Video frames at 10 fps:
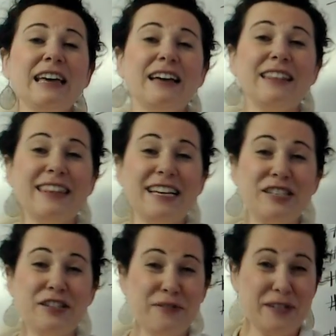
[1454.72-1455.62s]
Let's
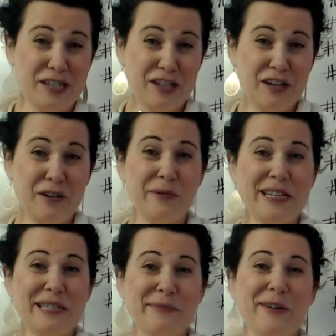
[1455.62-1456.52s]
do it slow
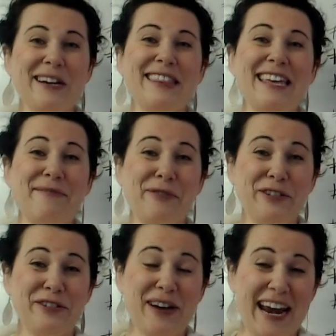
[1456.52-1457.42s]
once more, and then we'll
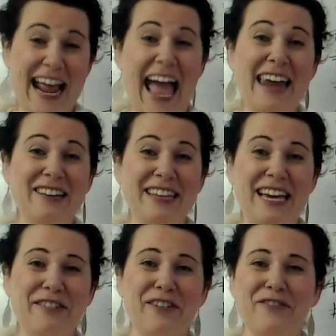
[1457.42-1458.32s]
try it at
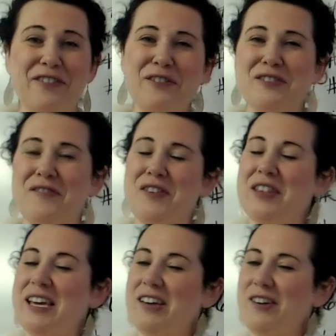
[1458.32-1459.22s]
allegro for those of you that
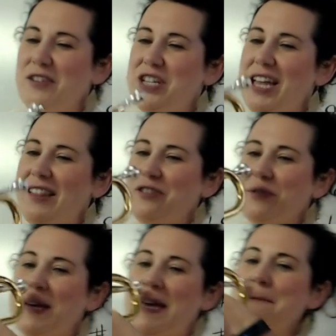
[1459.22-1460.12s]
like a good challenge,
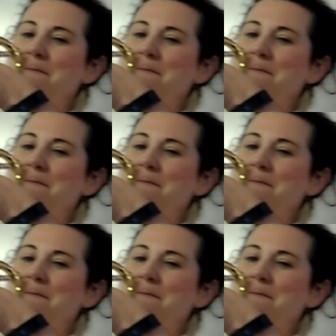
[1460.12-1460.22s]
okay?